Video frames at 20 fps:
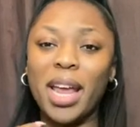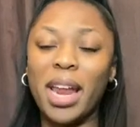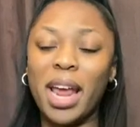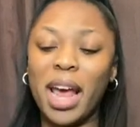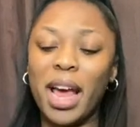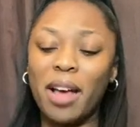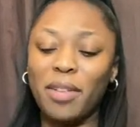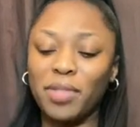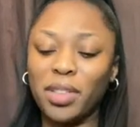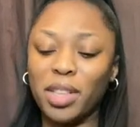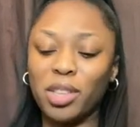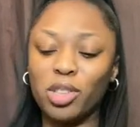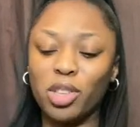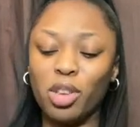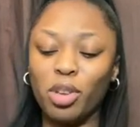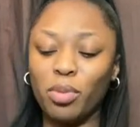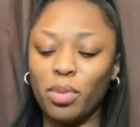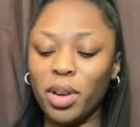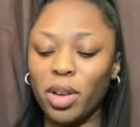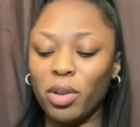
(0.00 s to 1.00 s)
And I have these
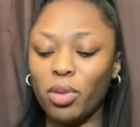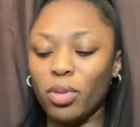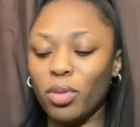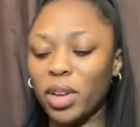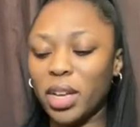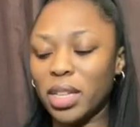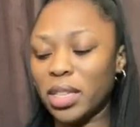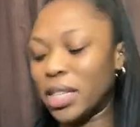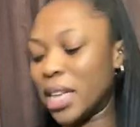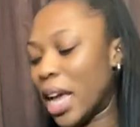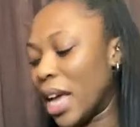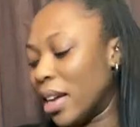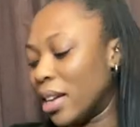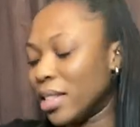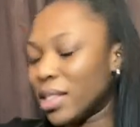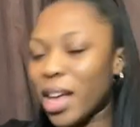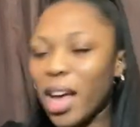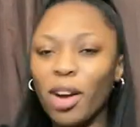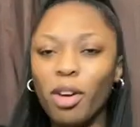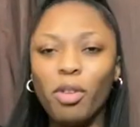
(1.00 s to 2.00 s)
cute little
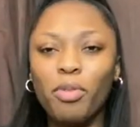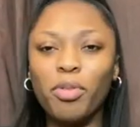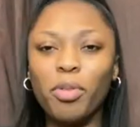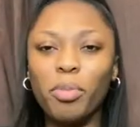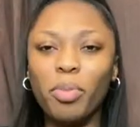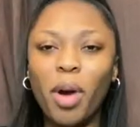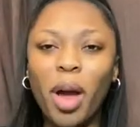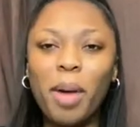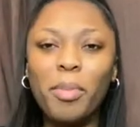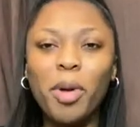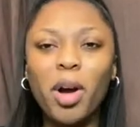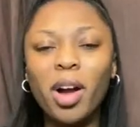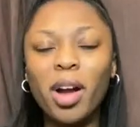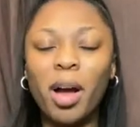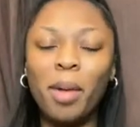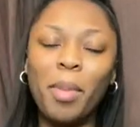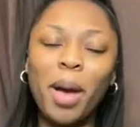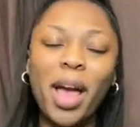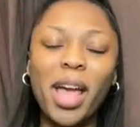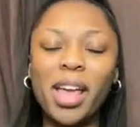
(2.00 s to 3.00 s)
containers I got from Primark.
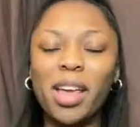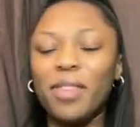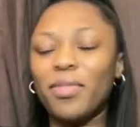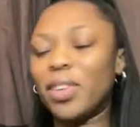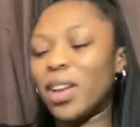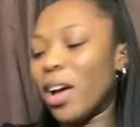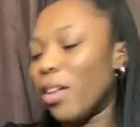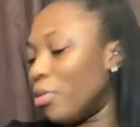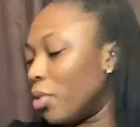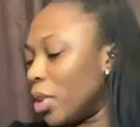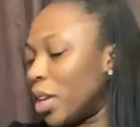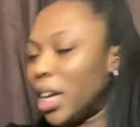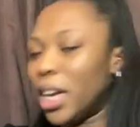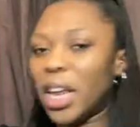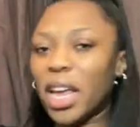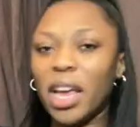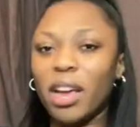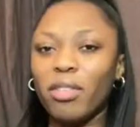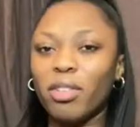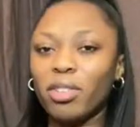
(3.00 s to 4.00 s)
I might even have one in
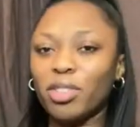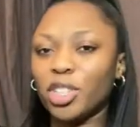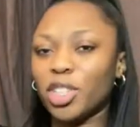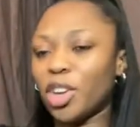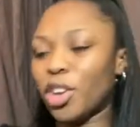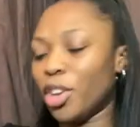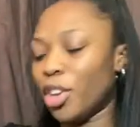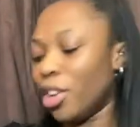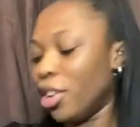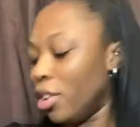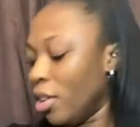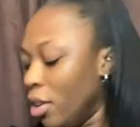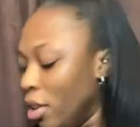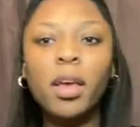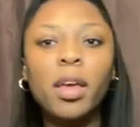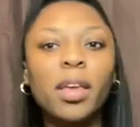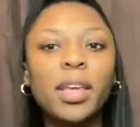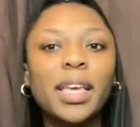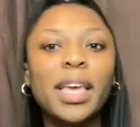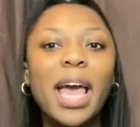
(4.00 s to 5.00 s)
here. I'll show you.
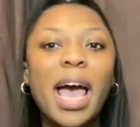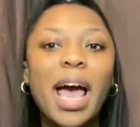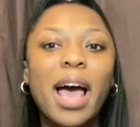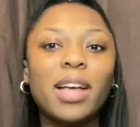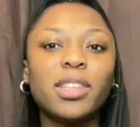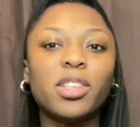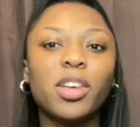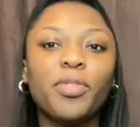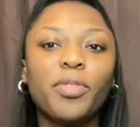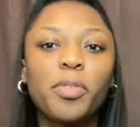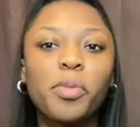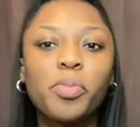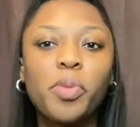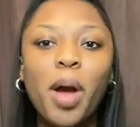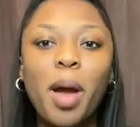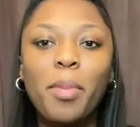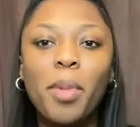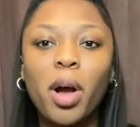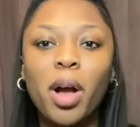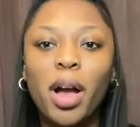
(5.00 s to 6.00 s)
Yeah, so from
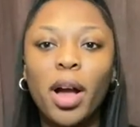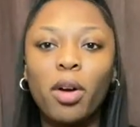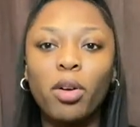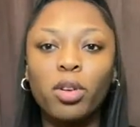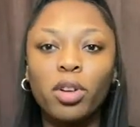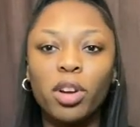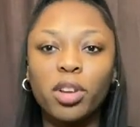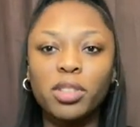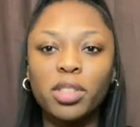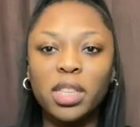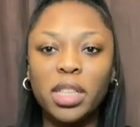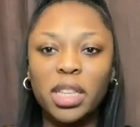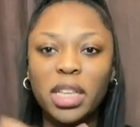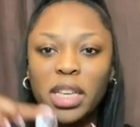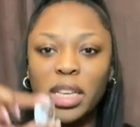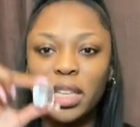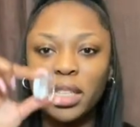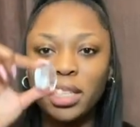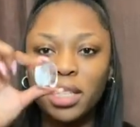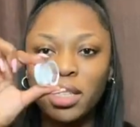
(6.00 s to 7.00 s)
Primark, I got loads of
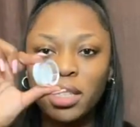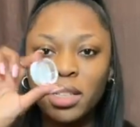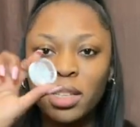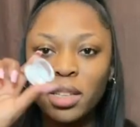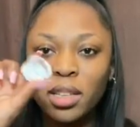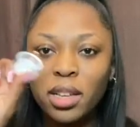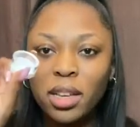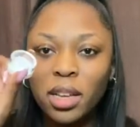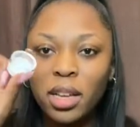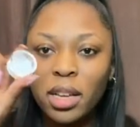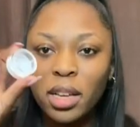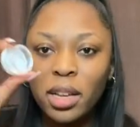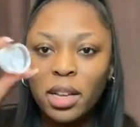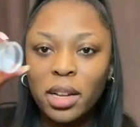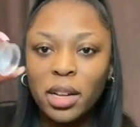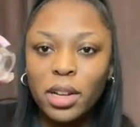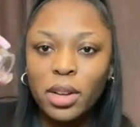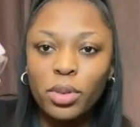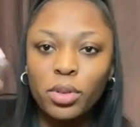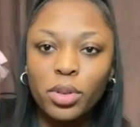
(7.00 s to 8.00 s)
these
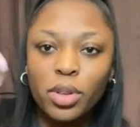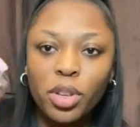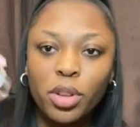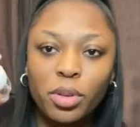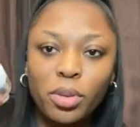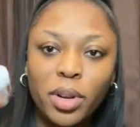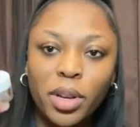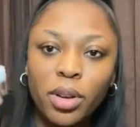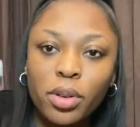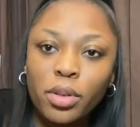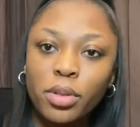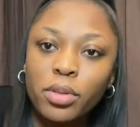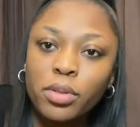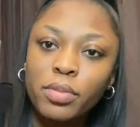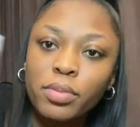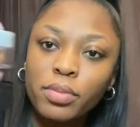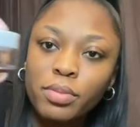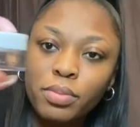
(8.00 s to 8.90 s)
little cute little